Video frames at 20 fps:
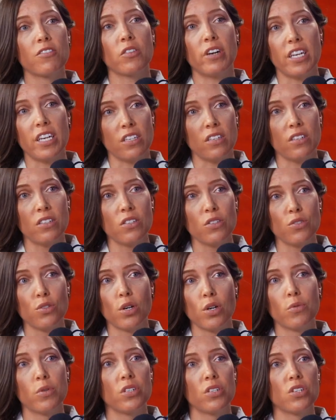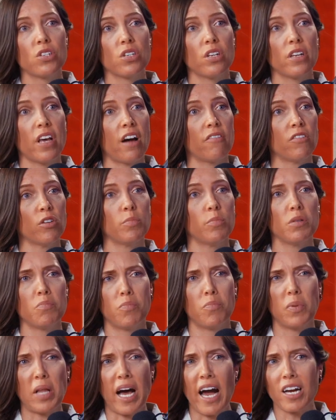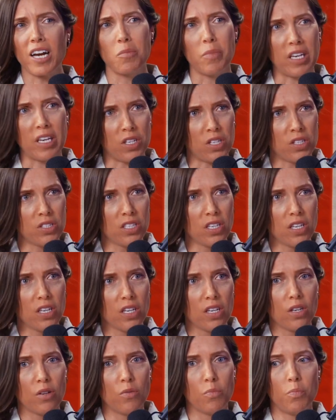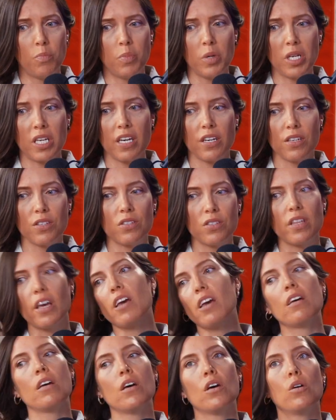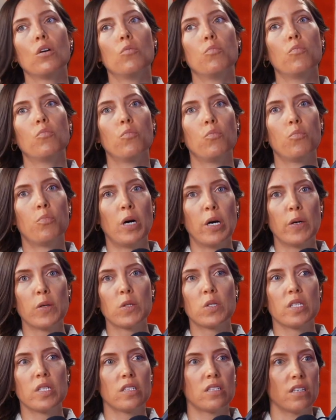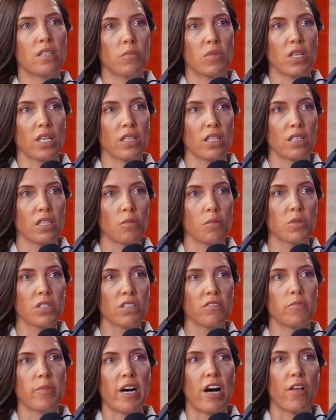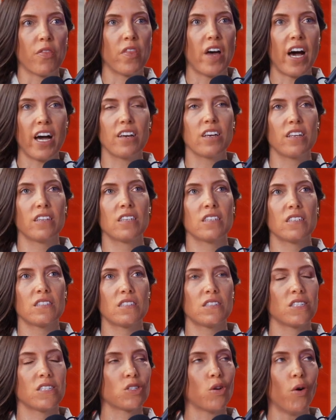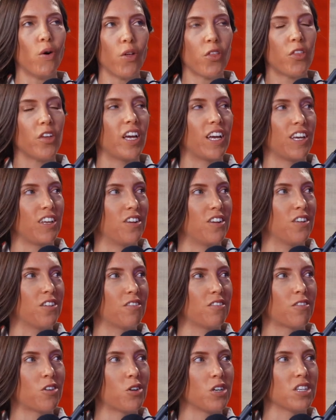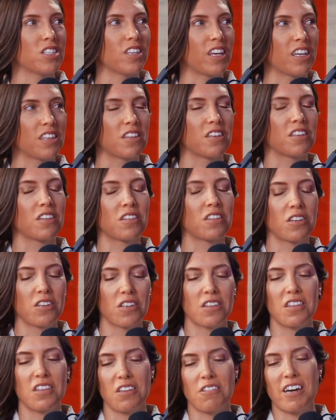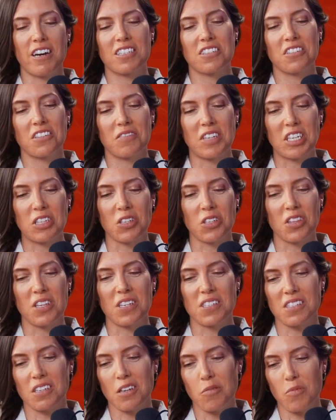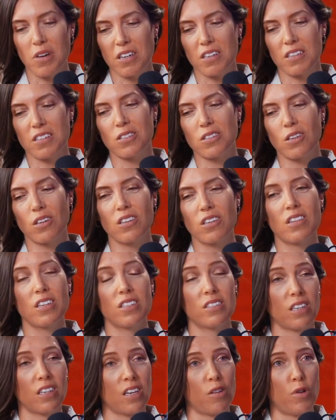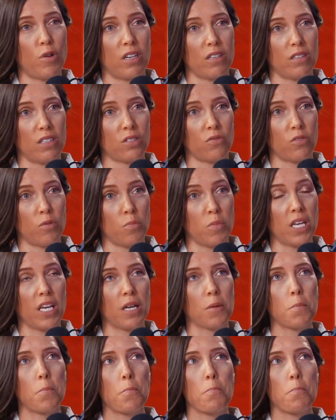threatened. No one should ever be blackmailed because they posted something that they believe about. This whole thing, of course, like the good that you asked about the good things that come out of this. The good things that came out of this for me